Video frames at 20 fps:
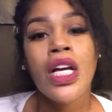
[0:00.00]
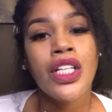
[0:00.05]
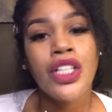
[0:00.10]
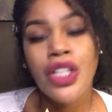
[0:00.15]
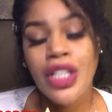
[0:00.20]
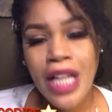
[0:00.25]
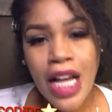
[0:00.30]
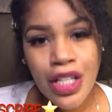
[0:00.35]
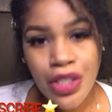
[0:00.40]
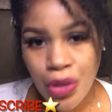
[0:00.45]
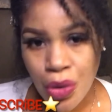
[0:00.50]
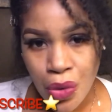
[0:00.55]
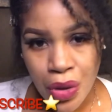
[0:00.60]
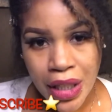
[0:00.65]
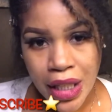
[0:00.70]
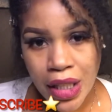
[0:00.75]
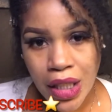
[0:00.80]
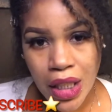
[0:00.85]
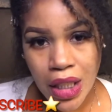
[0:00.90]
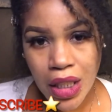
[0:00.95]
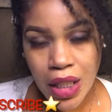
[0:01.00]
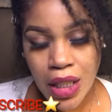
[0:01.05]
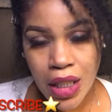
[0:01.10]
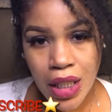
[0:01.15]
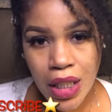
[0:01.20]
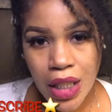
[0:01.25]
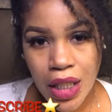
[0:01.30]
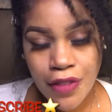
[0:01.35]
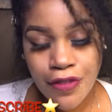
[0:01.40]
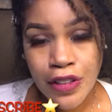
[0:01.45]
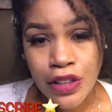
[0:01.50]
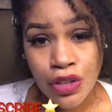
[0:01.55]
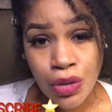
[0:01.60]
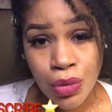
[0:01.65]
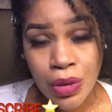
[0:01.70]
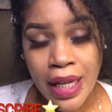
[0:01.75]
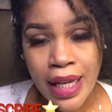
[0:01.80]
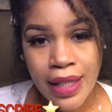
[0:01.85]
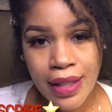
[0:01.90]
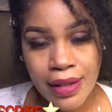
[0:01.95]
You're not doing it for
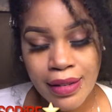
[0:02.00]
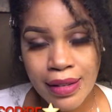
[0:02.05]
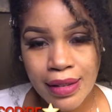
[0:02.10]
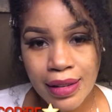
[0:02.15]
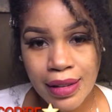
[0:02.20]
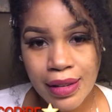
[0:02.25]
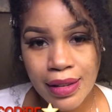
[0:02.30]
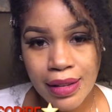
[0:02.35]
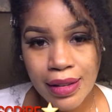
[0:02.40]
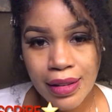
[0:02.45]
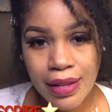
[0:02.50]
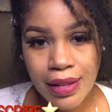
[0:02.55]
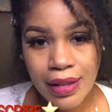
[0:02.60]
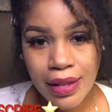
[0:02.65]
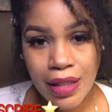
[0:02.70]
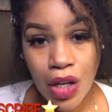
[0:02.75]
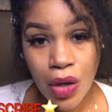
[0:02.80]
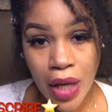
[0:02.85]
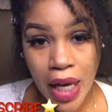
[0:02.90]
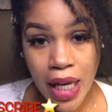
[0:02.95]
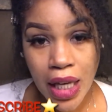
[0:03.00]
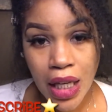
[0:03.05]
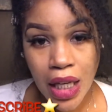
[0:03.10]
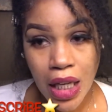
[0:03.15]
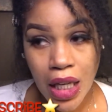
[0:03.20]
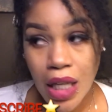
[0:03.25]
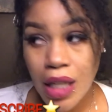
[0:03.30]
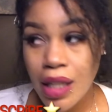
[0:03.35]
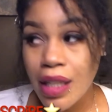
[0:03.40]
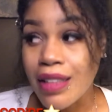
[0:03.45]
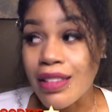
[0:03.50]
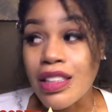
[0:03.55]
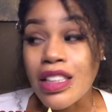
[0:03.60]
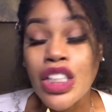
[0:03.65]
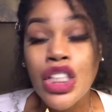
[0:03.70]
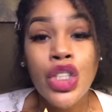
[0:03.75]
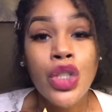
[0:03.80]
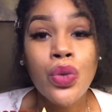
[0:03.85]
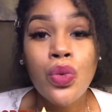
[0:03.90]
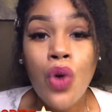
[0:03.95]
two days, okay? Because
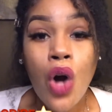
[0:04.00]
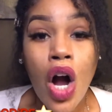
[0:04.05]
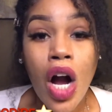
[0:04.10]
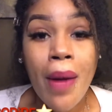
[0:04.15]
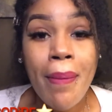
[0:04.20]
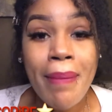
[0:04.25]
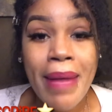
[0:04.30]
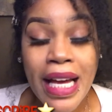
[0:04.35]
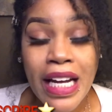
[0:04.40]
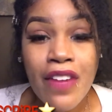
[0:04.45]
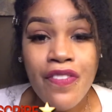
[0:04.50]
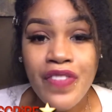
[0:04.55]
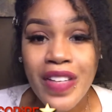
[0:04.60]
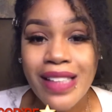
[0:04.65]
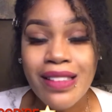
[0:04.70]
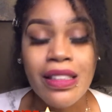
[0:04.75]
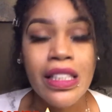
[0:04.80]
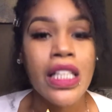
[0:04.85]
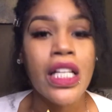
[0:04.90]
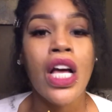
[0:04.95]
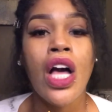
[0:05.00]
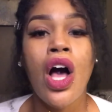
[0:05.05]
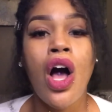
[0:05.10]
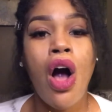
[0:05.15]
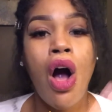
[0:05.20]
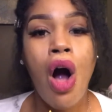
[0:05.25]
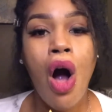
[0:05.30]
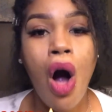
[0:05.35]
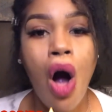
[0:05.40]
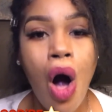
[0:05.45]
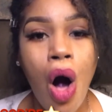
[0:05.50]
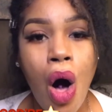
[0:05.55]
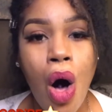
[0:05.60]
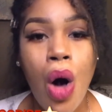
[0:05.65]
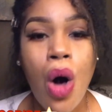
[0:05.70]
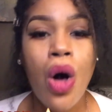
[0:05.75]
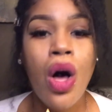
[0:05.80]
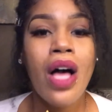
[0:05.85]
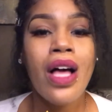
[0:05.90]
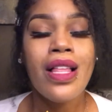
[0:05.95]
you are manifesting
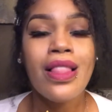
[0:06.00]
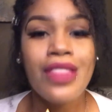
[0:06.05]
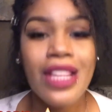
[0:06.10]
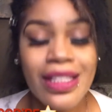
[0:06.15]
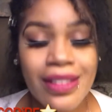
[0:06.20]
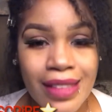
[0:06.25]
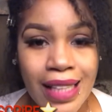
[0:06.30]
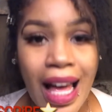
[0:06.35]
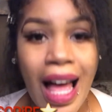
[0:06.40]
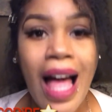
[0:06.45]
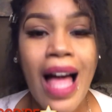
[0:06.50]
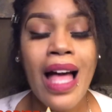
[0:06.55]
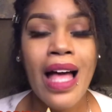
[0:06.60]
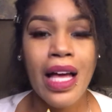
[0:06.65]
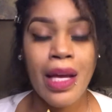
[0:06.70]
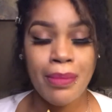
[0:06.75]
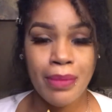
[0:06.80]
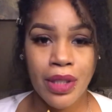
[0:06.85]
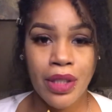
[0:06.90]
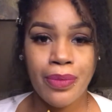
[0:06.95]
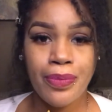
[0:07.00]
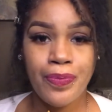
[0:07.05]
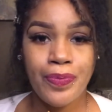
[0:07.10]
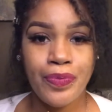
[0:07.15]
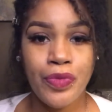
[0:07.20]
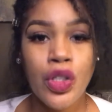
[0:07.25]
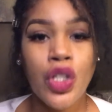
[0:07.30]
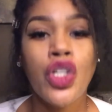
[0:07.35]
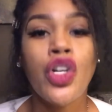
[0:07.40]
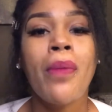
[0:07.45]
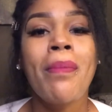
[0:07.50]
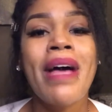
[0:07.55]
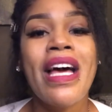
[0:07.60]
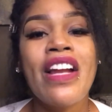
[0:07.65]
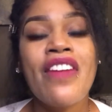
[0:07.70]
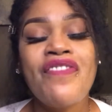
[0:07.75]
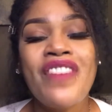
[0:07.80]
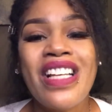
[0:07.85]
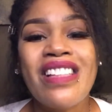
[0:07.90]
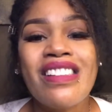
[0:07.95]
all the time. You're
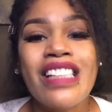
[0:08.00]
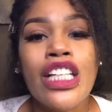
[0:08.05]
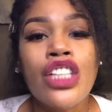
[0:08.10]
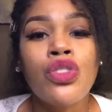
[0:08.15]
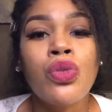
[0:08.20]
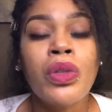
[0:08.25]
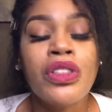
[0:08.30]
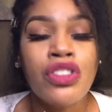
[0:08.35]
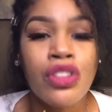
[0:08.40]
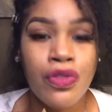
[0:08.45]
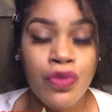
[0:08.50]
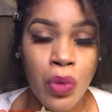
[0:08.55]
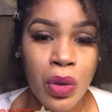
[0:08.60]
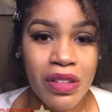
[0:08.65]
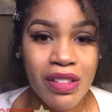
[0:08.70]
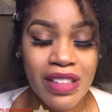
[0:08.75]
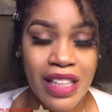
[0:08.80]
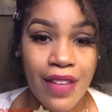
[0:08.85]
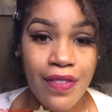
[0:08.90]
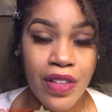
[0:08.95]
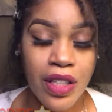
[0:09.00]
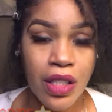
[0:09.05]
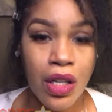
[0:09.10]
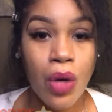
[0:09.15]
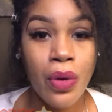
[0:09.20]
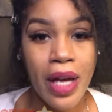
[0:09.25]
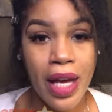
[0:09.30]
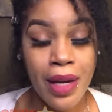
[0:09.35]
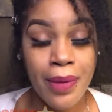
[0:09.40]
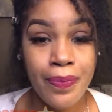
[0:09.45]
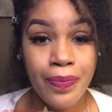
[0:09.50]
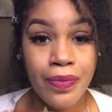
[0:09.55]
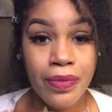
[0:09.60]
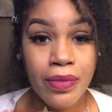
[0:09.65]
manifesting 24 7, okay?